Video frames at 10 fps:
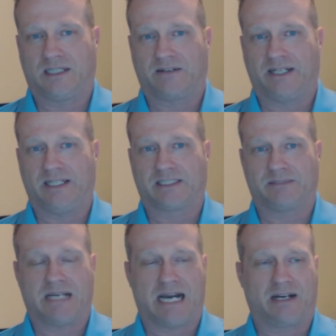All right, it
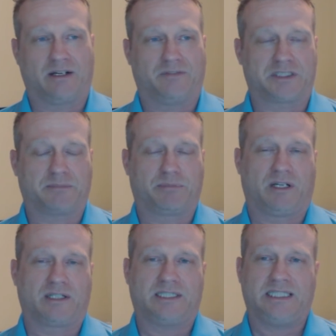doesn't matter if it's a
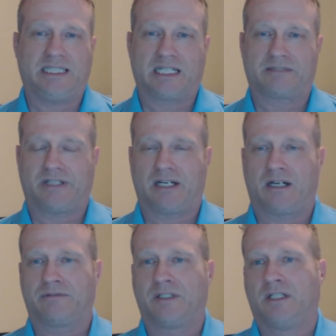plugged TX
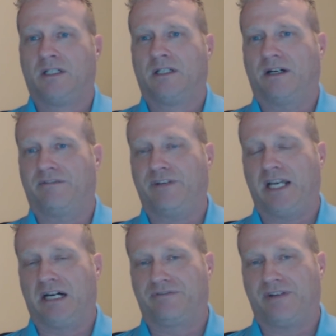valve, a
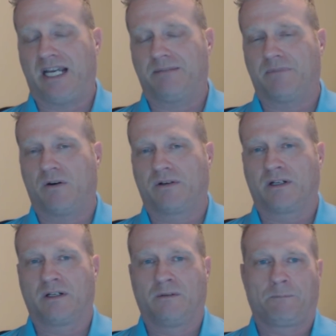failed fan
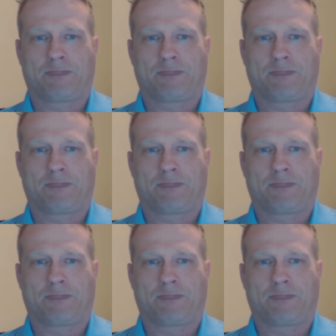motor,